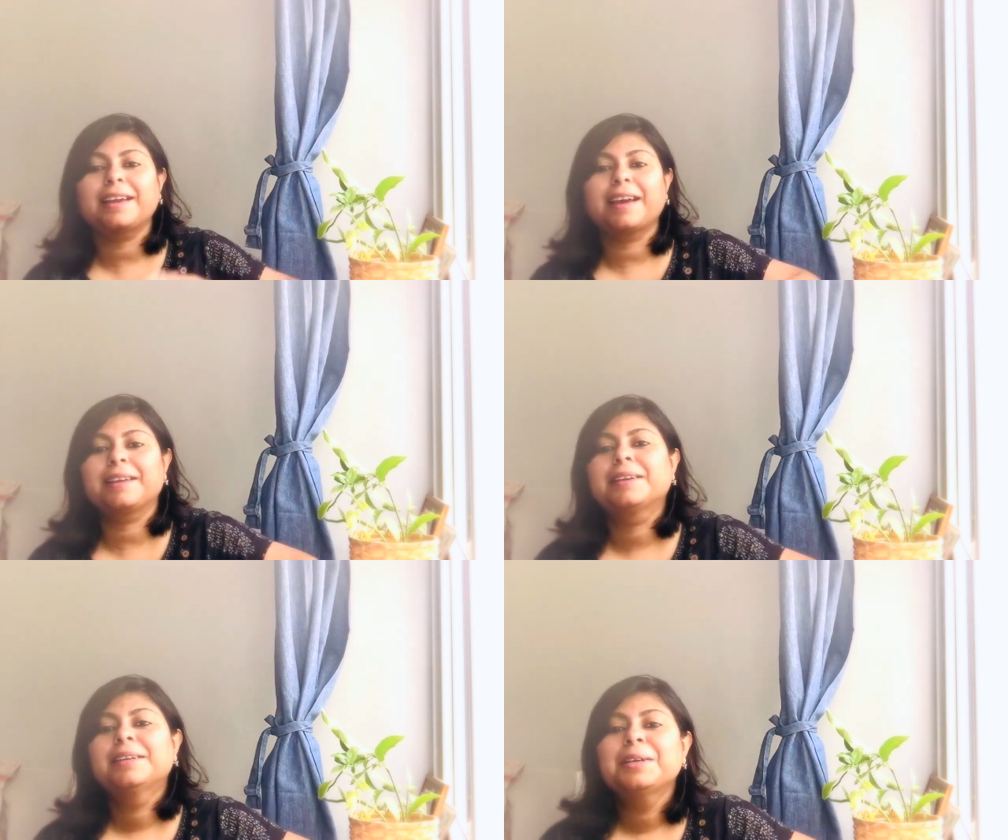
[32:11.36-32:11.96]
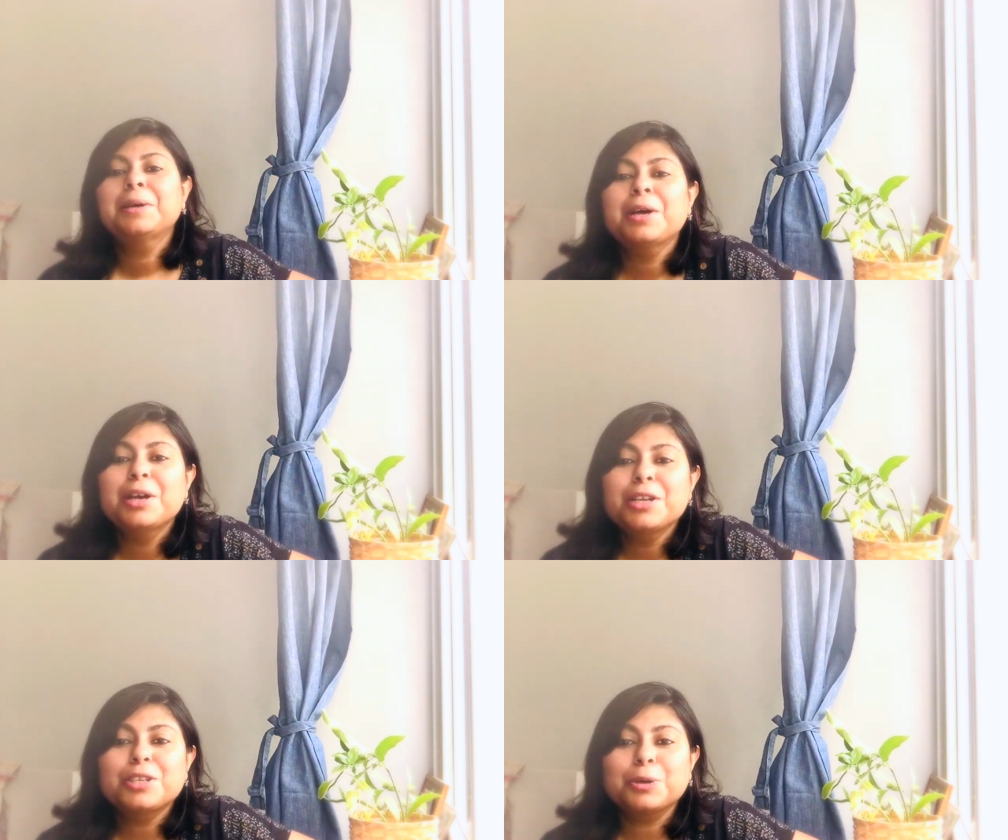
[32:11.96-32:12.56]
that I had.
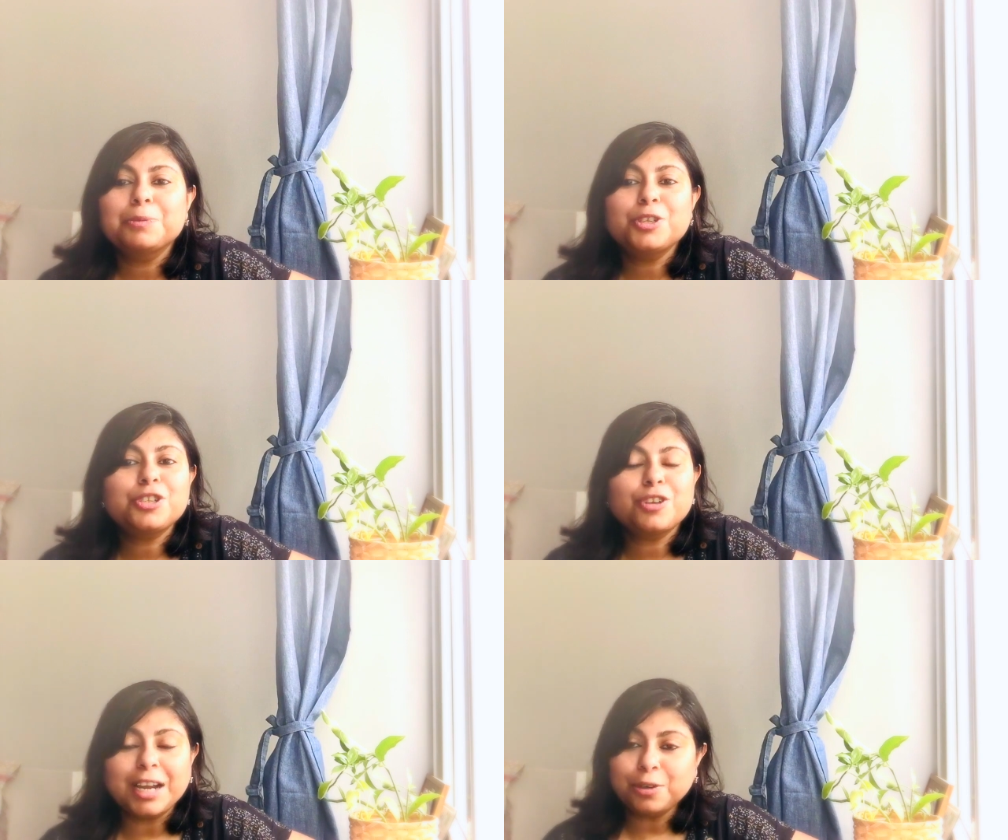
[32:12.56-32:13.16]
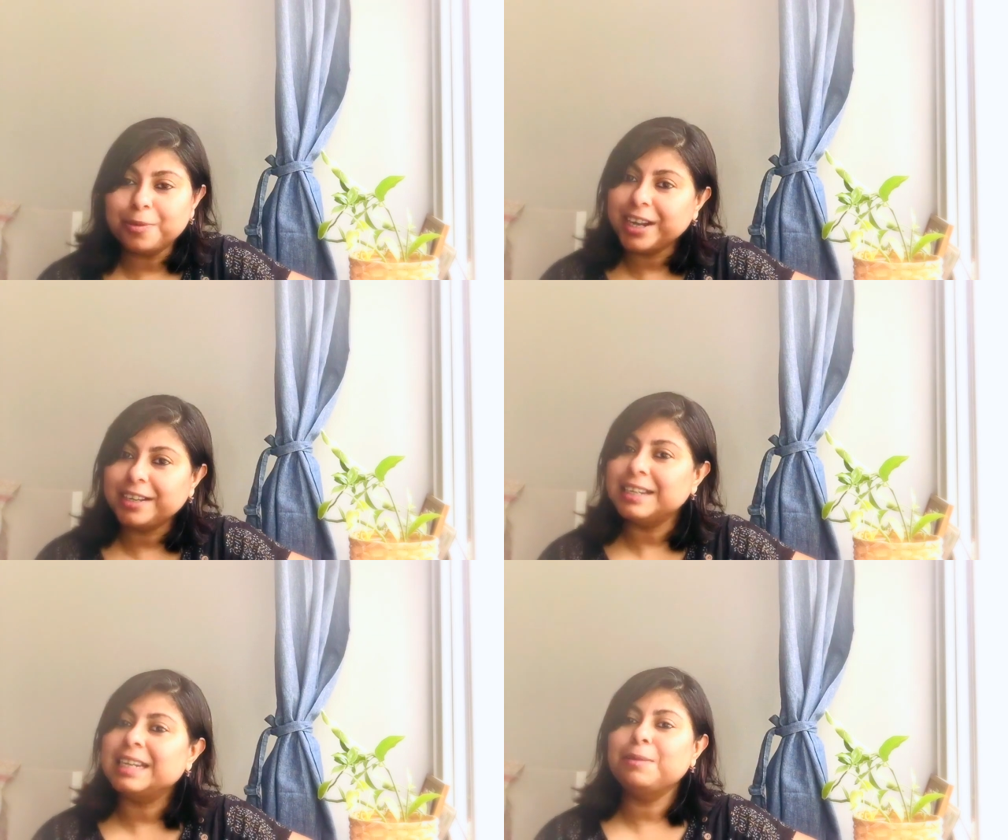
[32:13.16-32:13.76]
So I'm just trying to
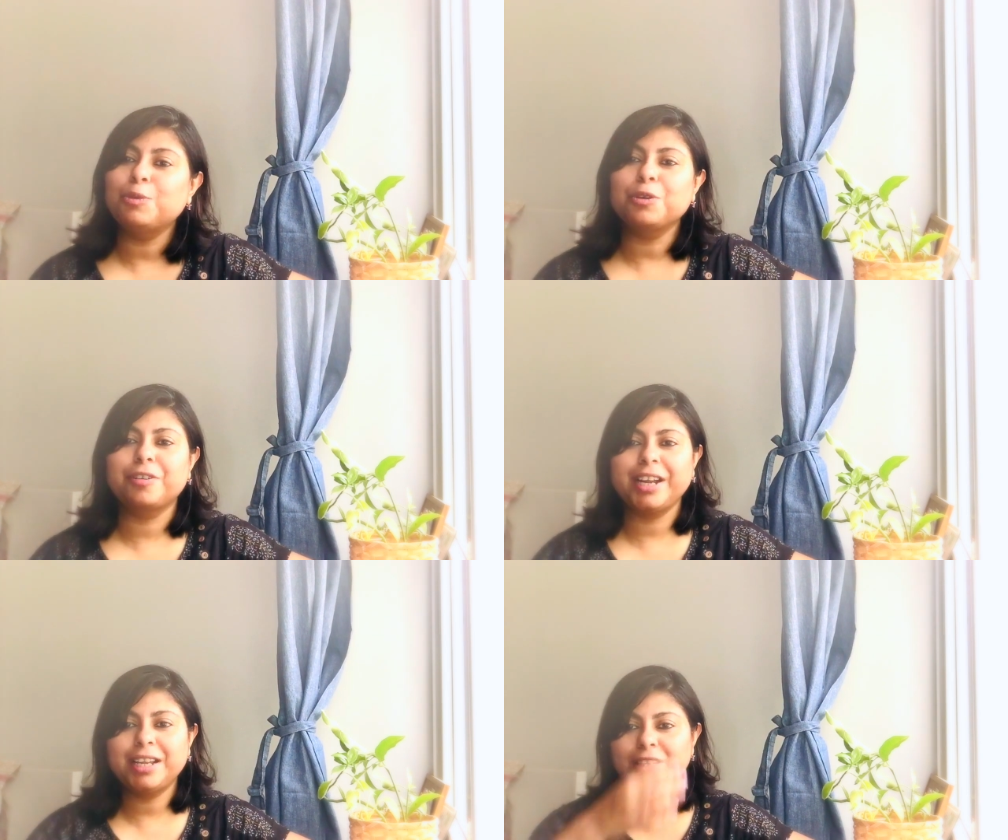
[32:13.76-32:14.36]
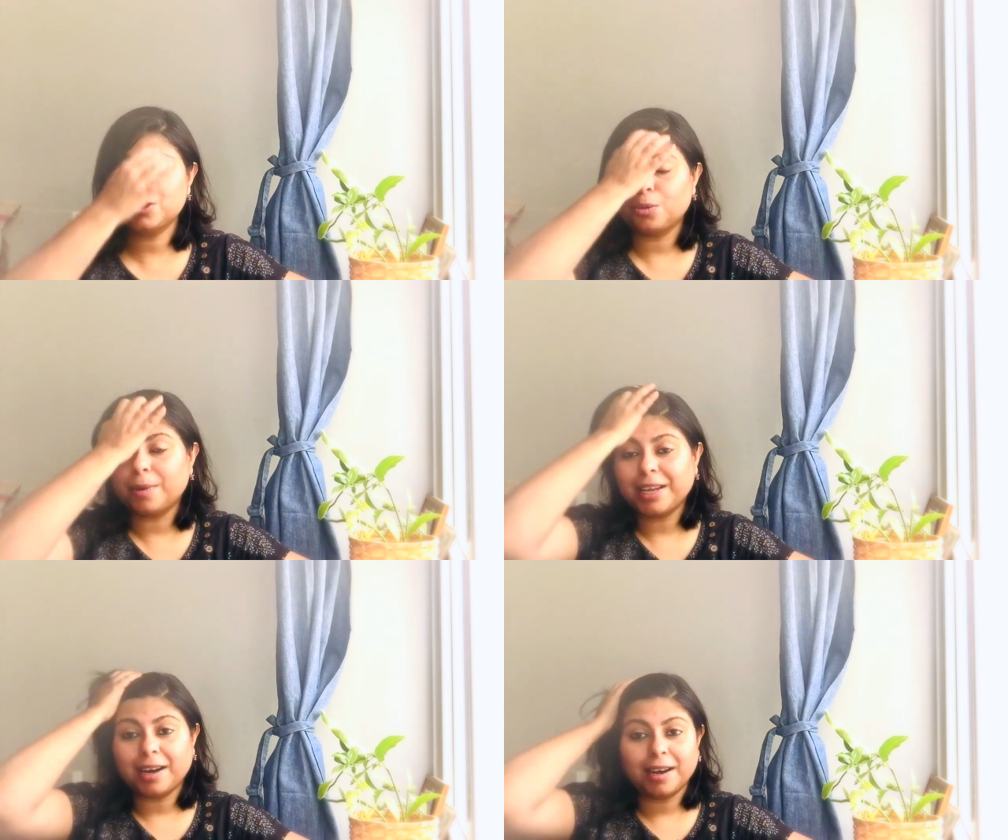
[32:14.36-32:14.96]
bring in a little more green so
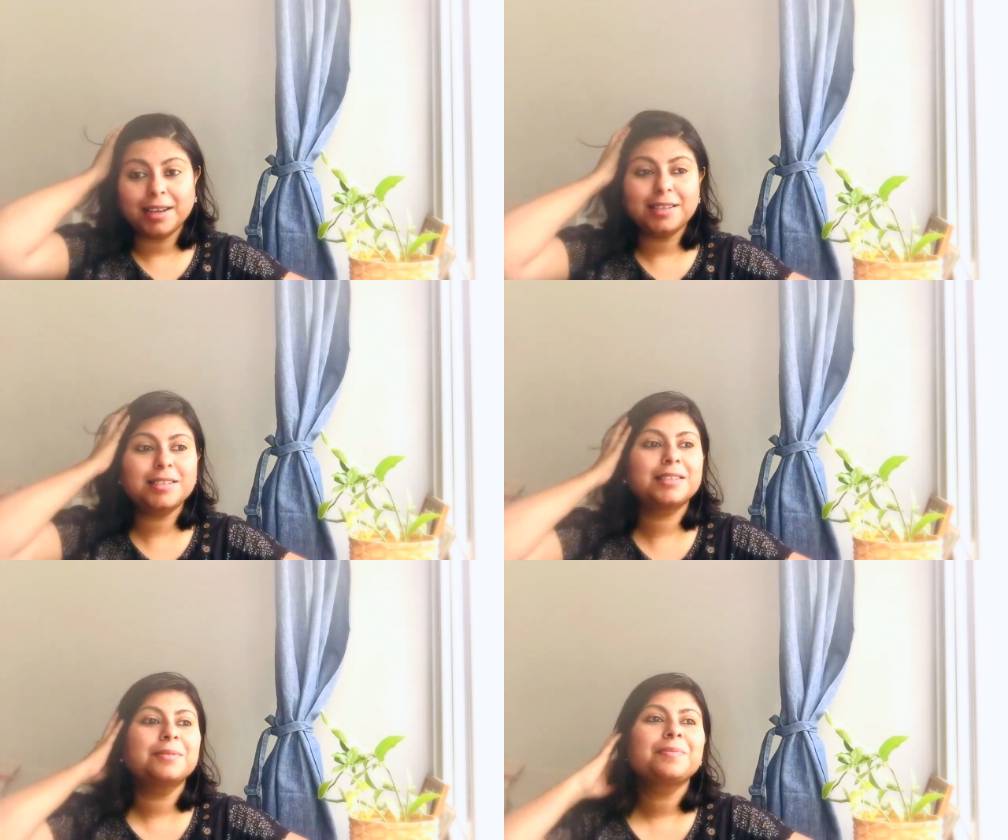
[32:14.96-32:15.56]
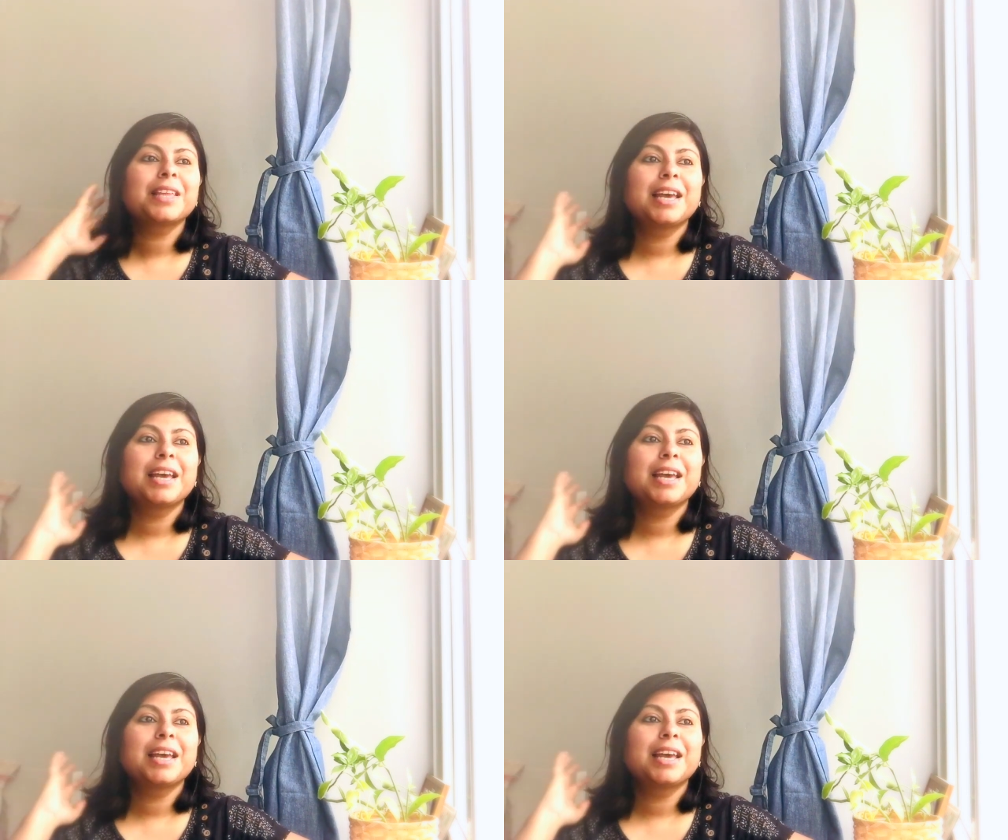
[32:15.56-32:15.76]
my eyes